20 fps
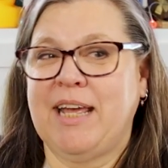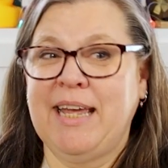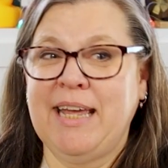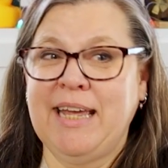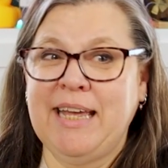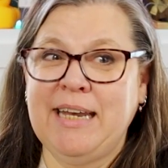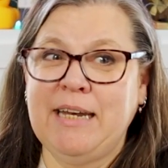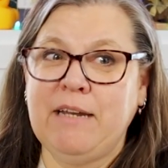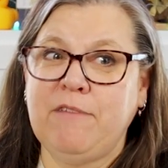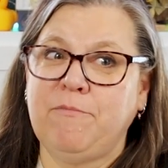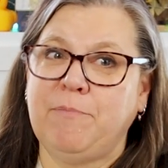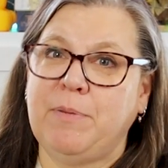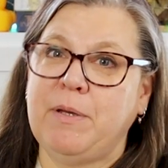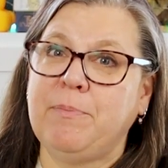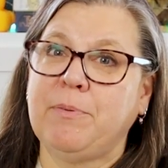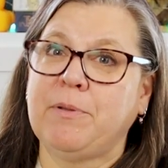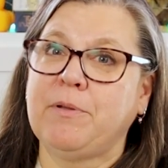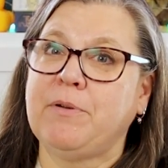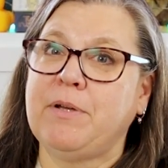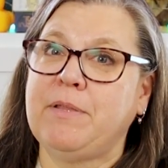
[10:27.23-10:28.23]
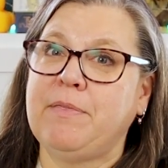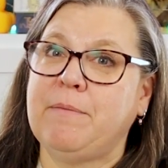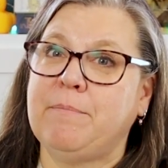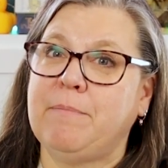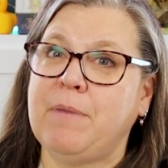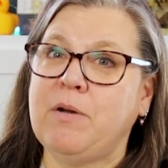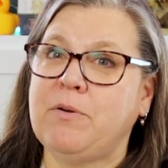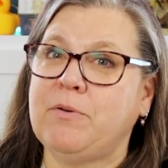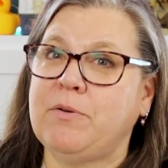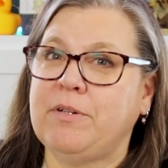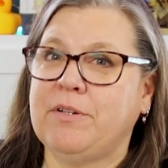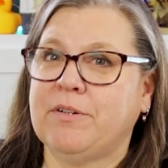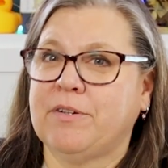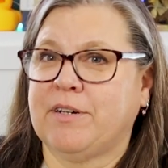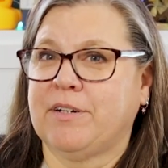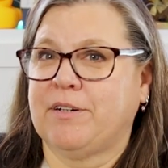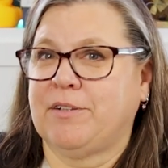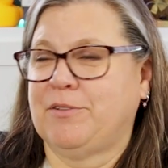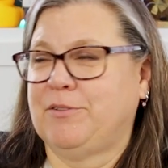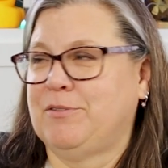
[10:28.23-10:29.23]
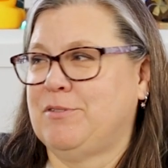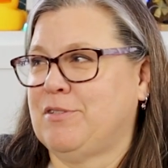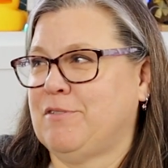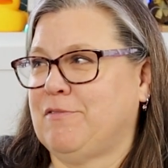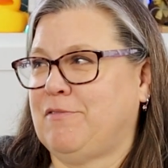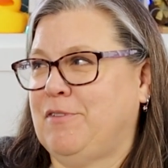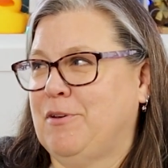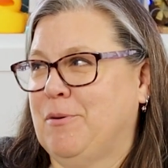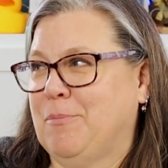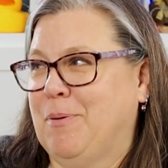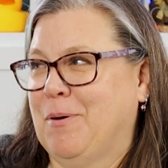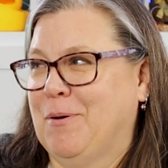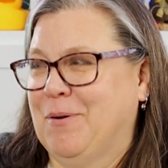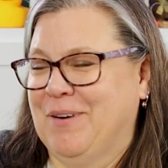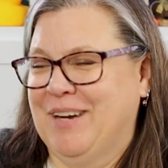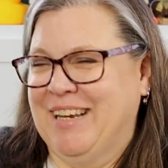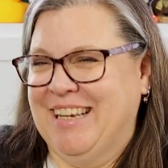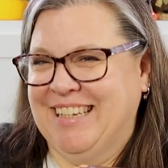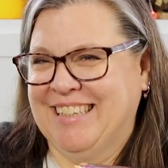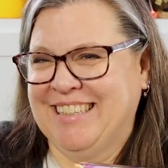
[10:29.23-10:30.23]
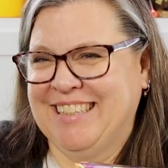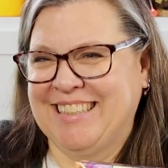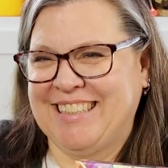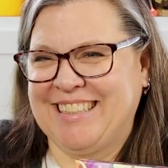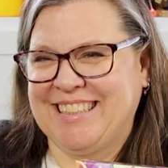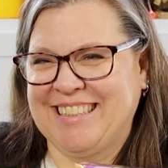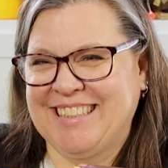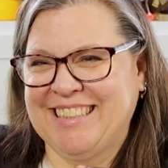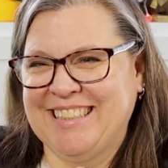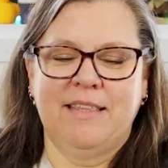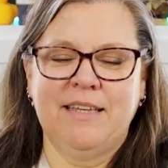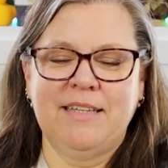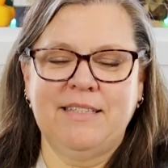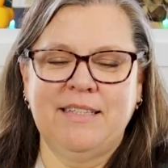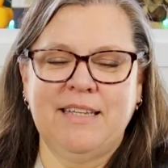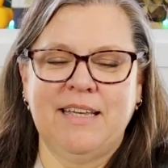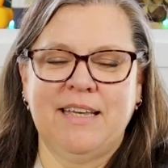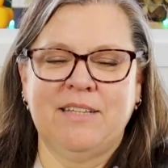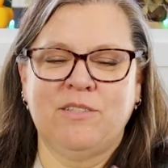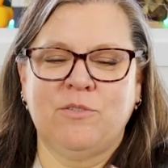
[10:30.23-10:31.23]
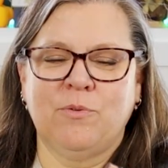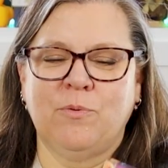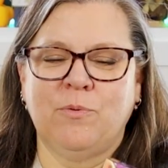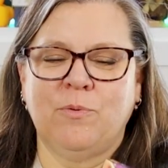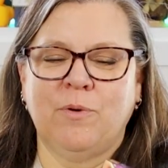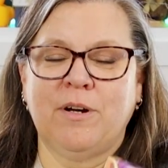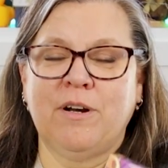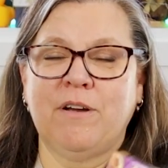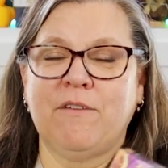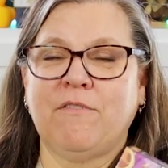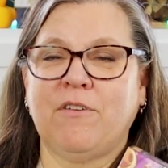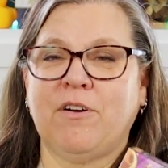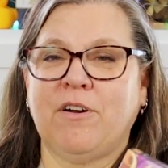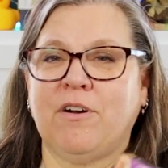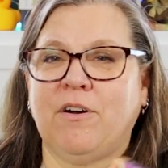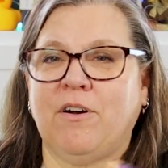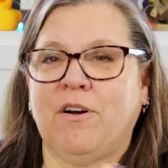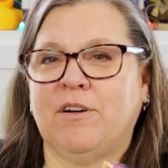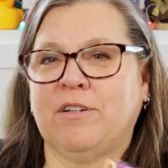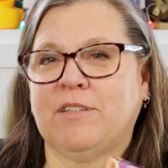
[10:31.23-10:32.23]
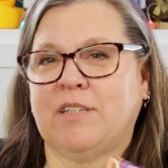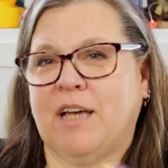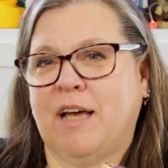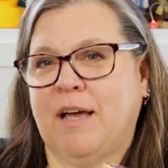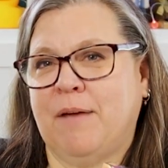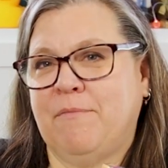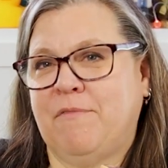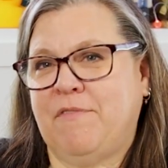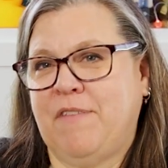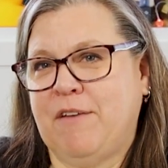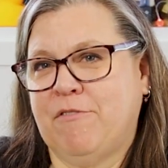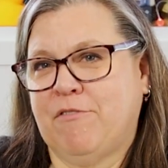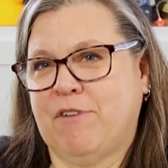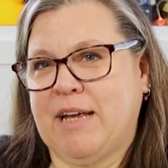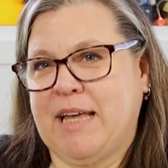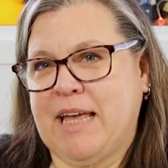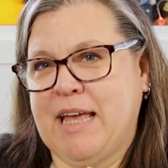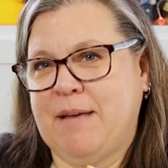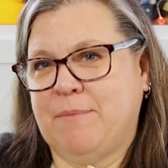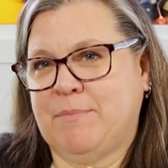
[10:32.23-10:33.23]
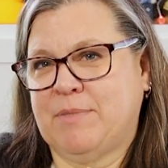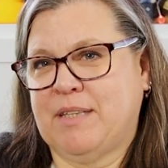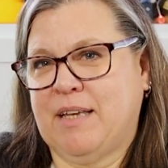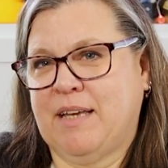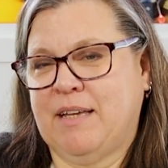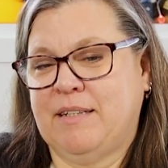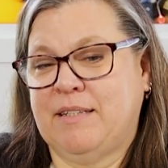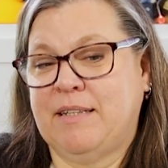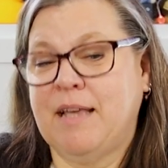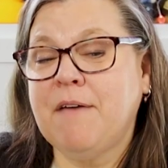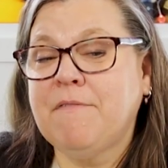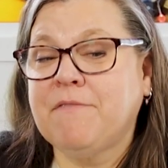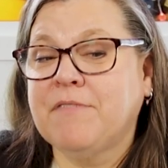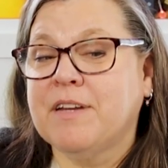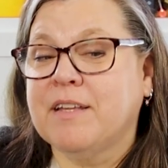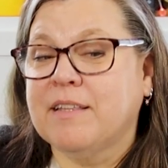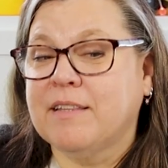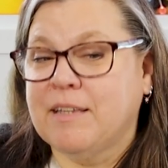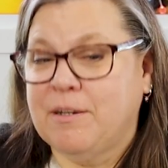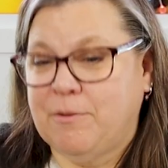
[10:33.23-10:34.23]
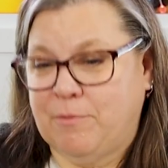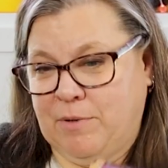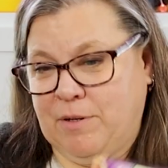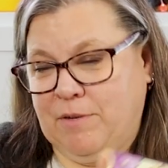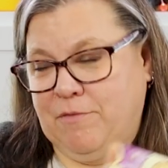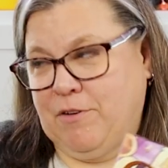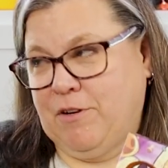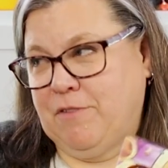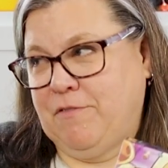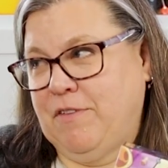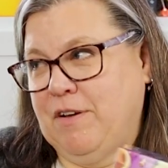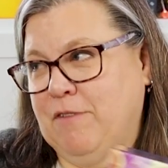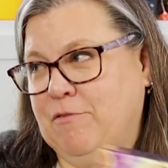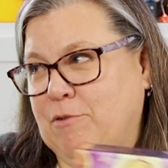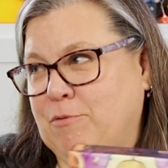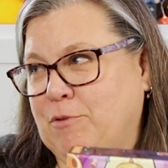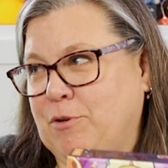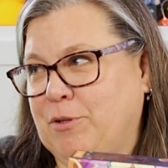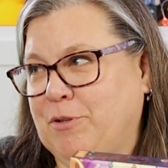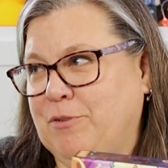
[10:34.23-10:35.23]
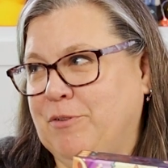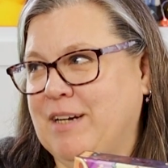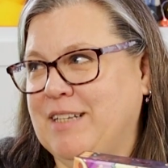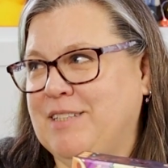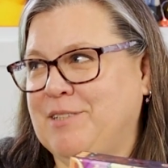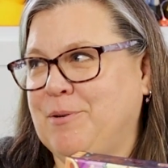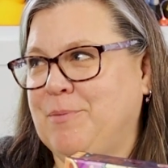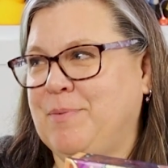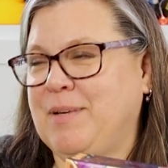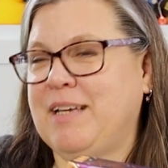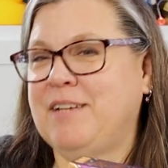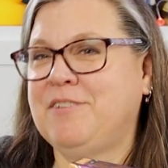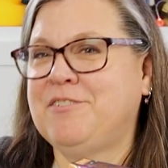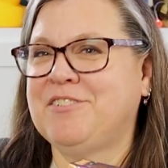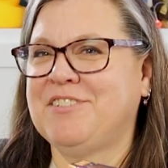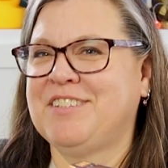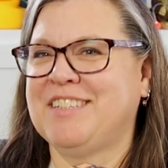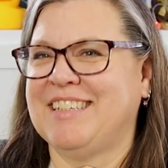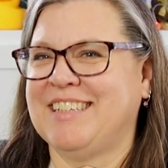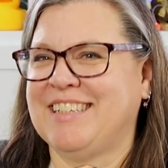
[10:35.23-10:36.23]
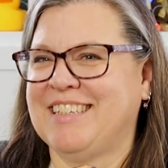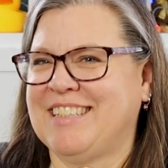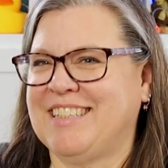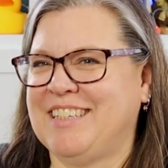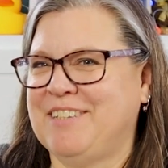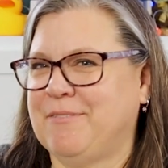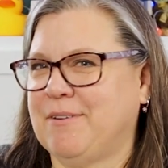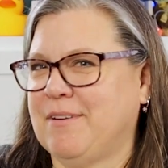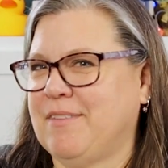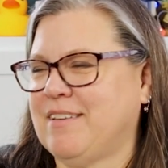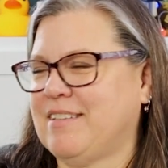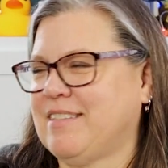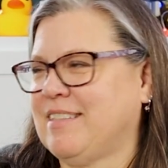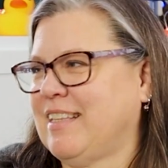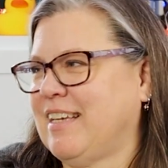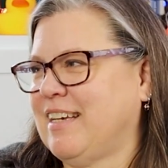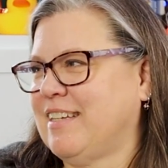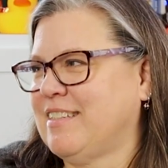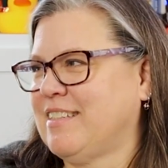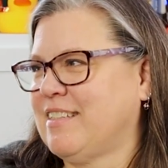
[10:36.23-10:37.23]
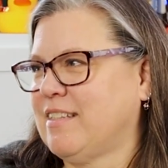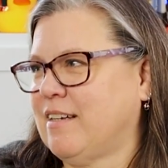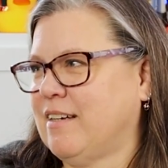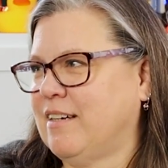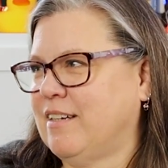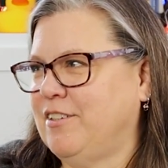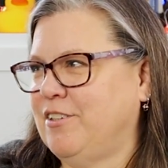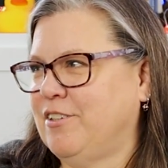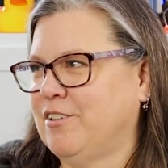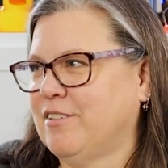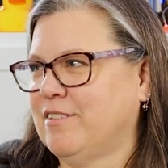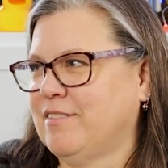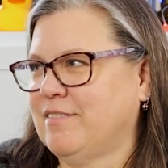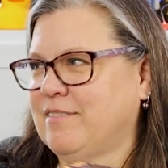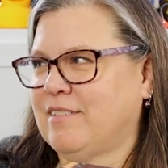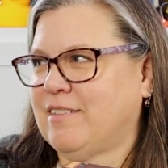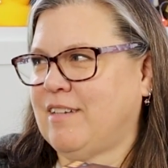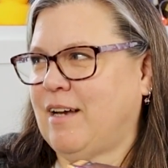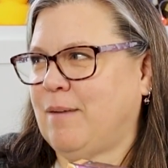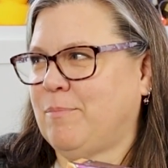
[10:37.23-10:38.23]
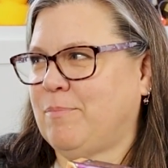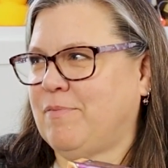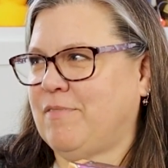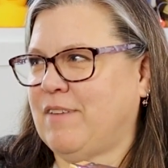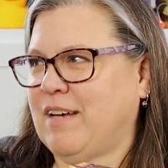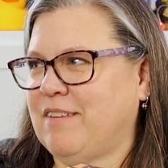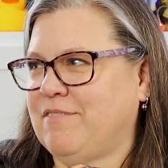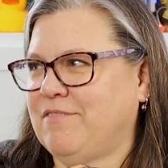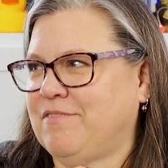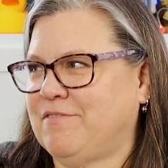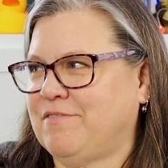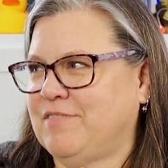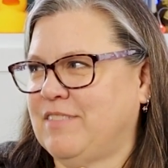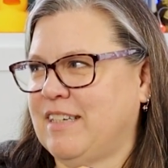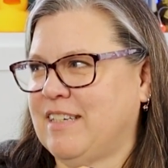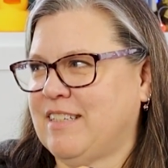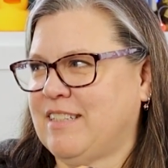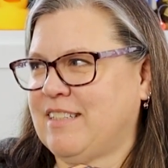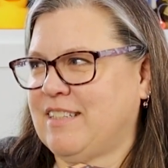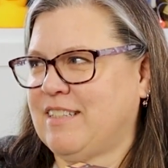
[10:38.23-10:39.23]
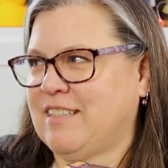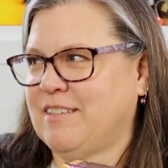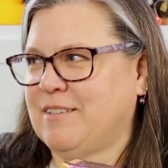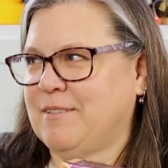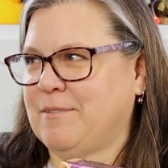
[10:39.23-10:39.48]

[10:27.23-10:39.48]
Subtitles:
And if people are in the moat, you're going to lose a few points. This is one of our all-time favorite games and definitely one of our favorite roll and writes. It'll be interesting to see where this lands on your top 5 list.